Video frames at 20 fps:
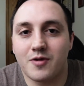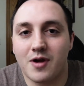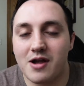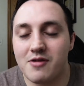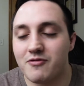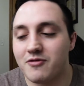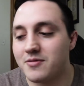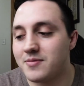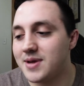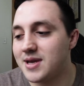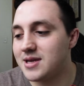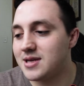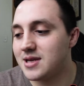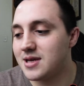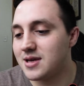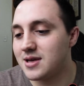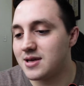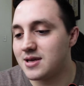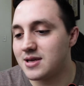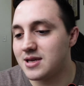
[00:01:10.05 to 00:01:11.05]
great for me
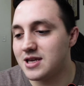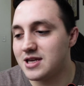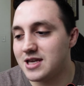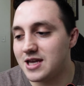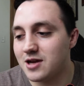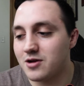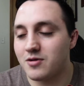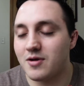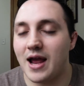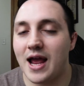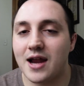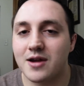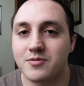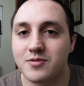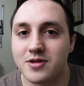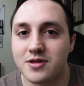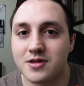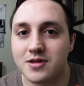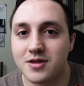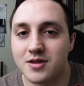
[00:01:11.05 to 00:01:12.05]
to get to interact
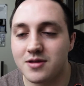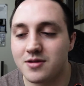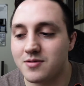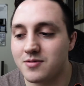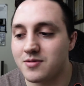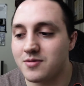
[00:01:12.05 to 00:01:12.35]
with